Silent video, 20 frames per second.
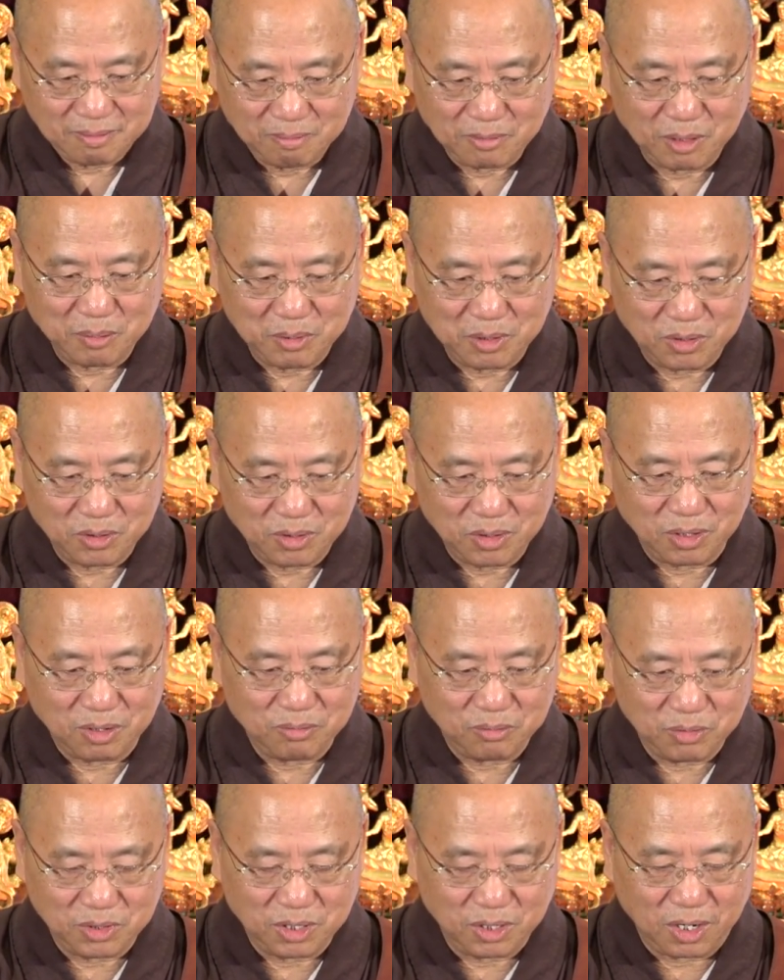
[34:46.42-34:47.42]
Maybe you're
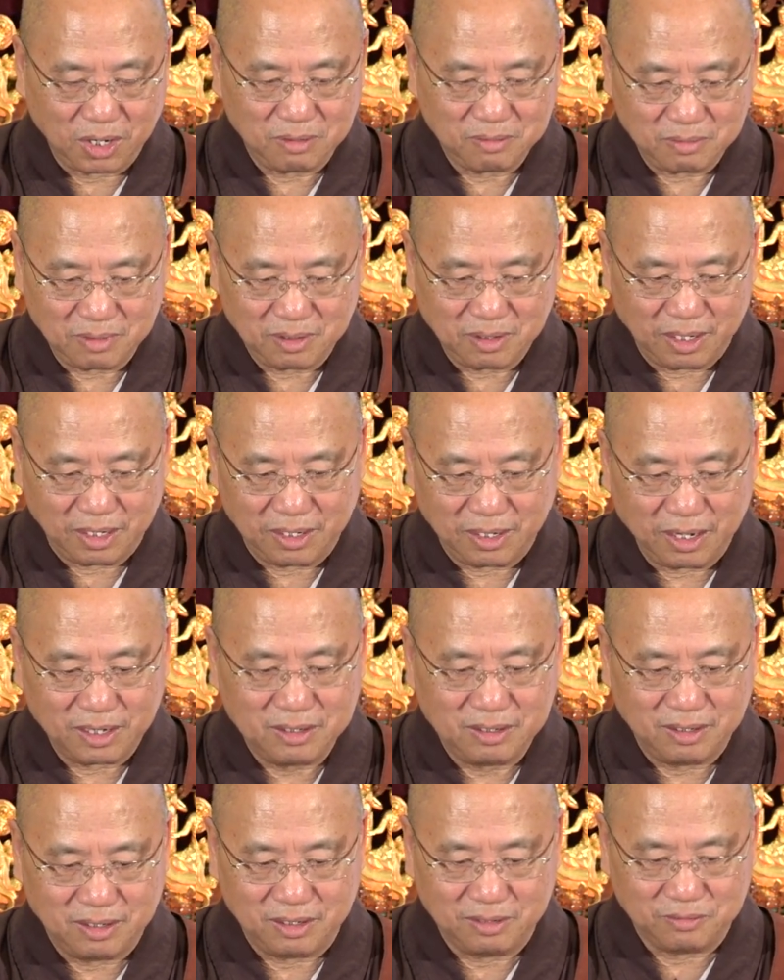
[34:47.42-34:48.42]
not, we're not at
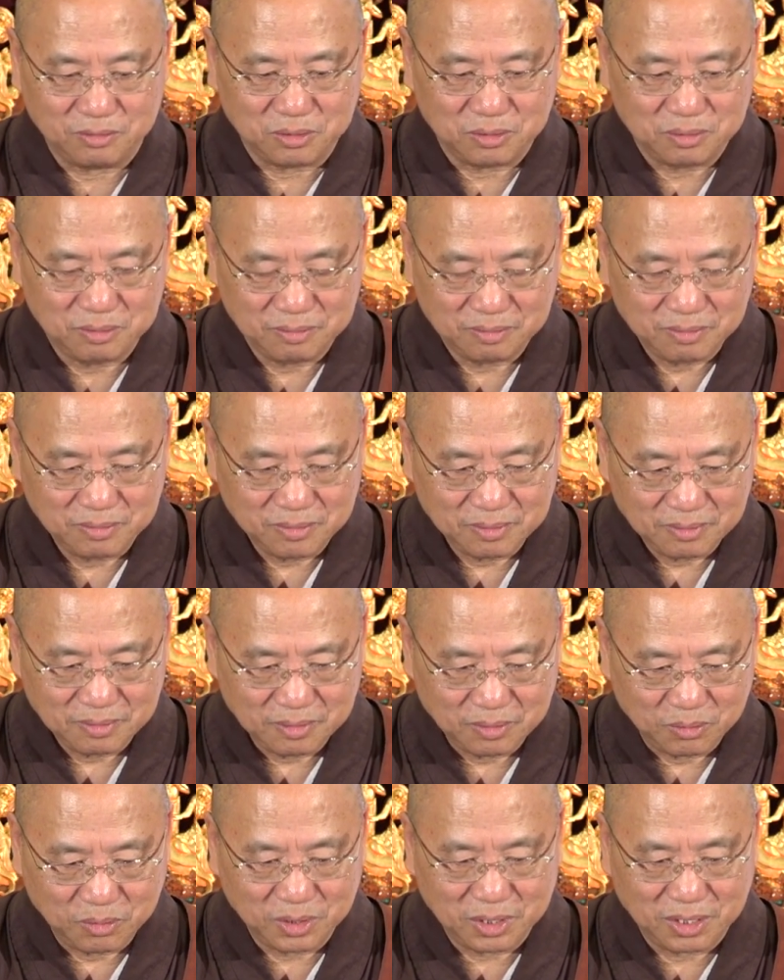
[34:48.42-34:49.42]
any level.
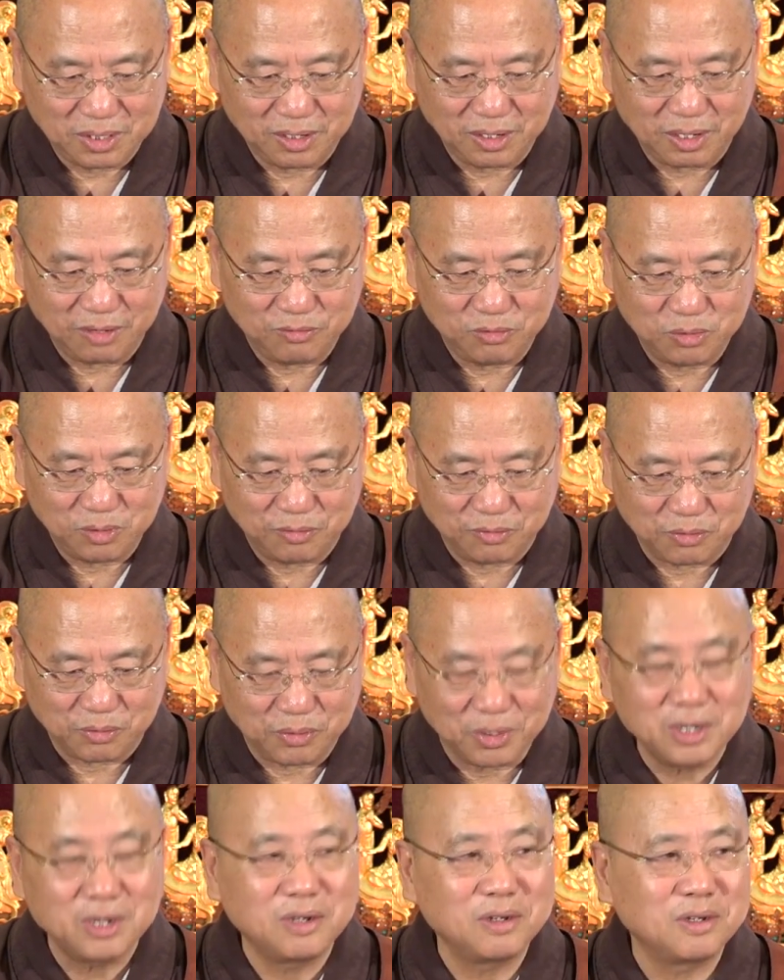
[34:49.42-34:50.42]
We're in the level of
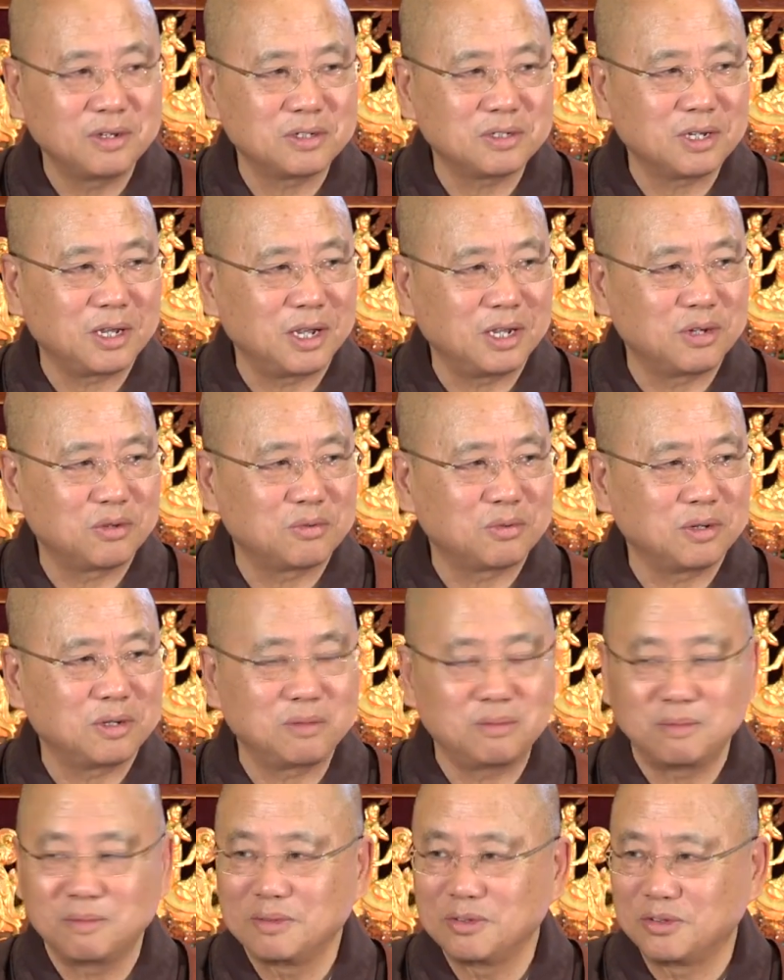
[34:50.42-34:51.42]
greediness,
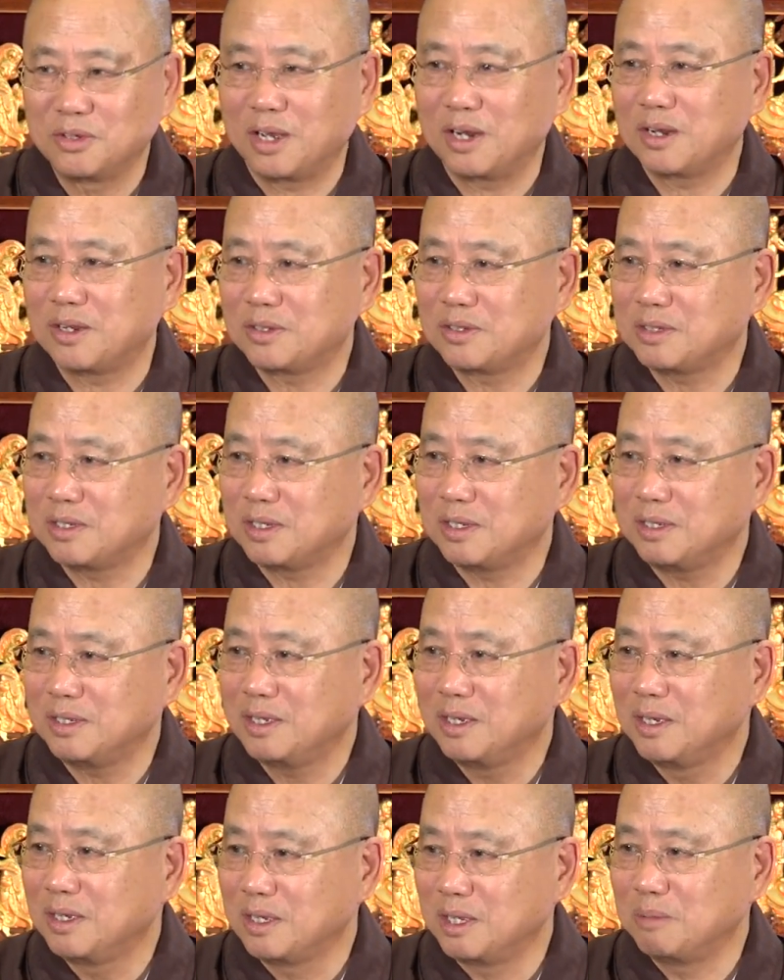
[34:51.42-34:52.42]
hatred, jealousy,
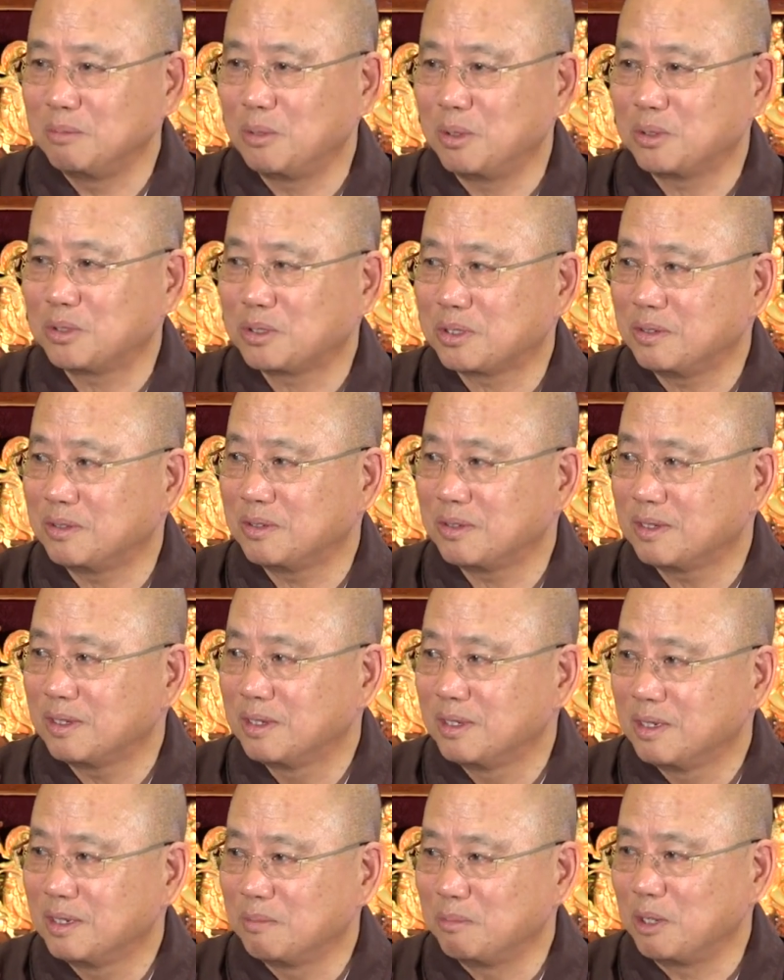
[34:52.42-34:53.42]
emotions.
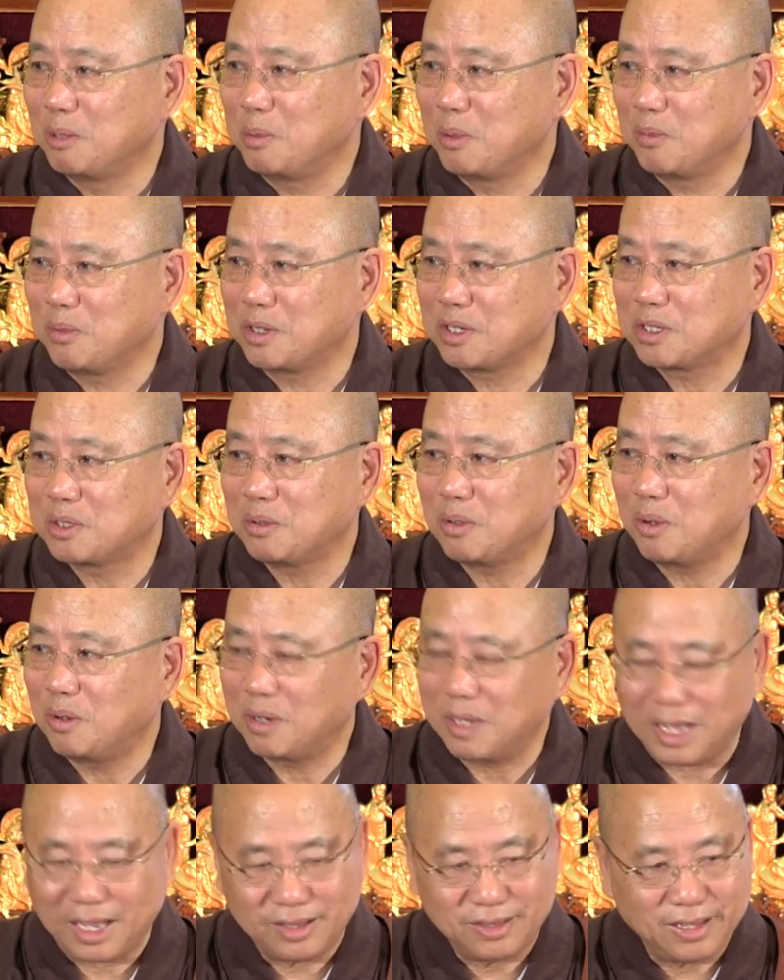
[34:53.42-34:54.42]
Maybe we're
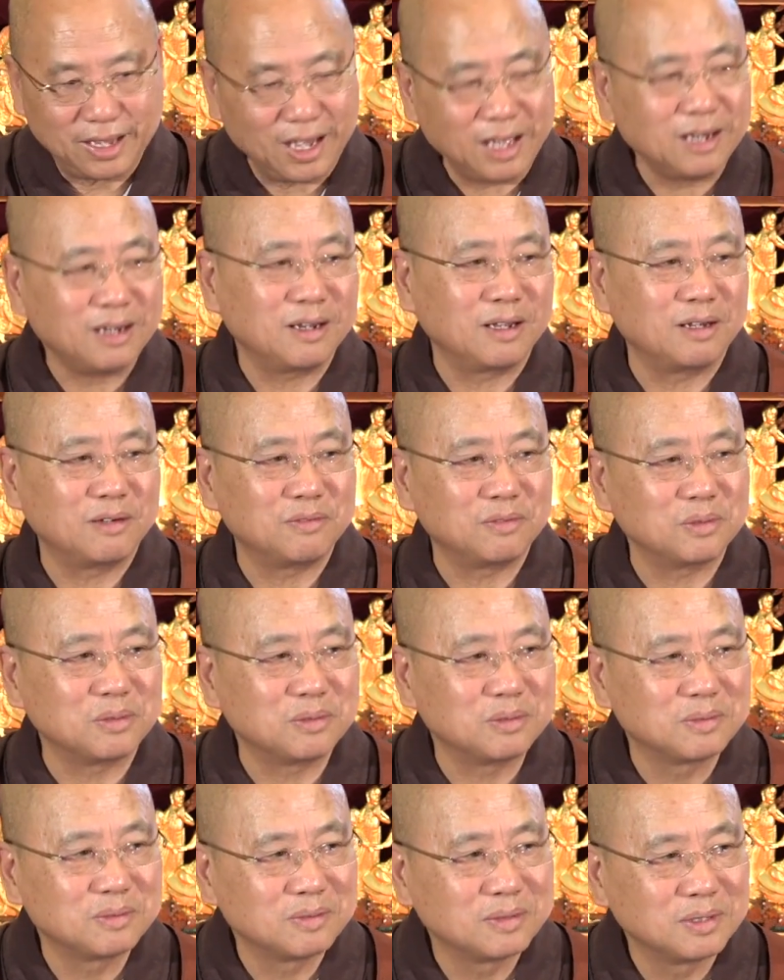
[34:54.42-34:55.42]
still at that
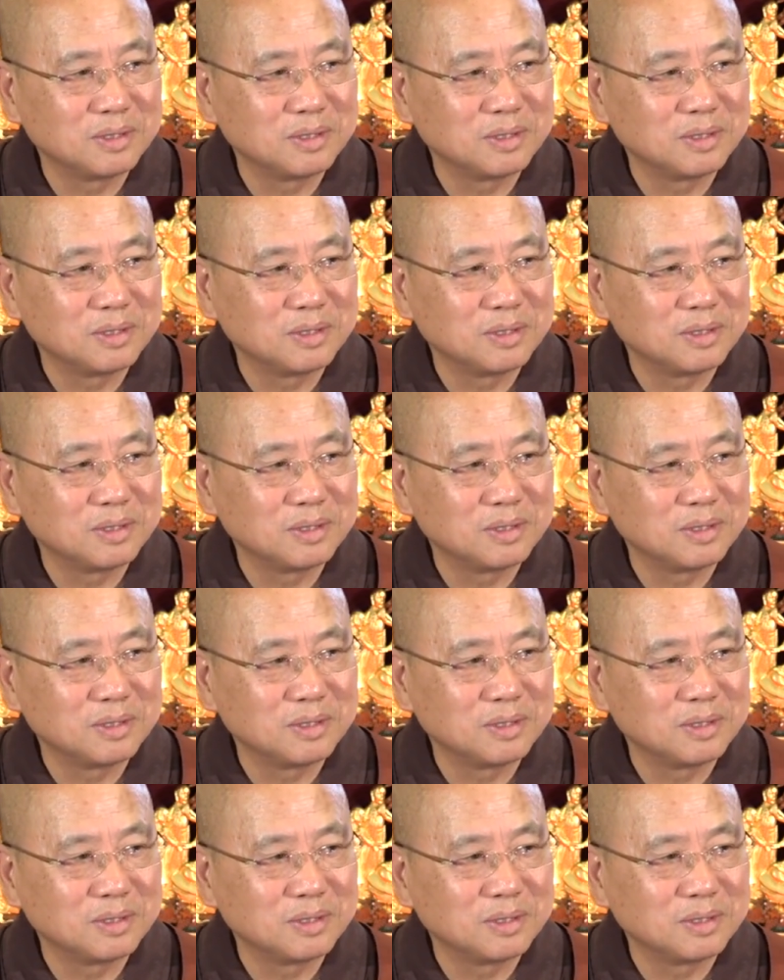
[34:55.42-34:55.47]
level.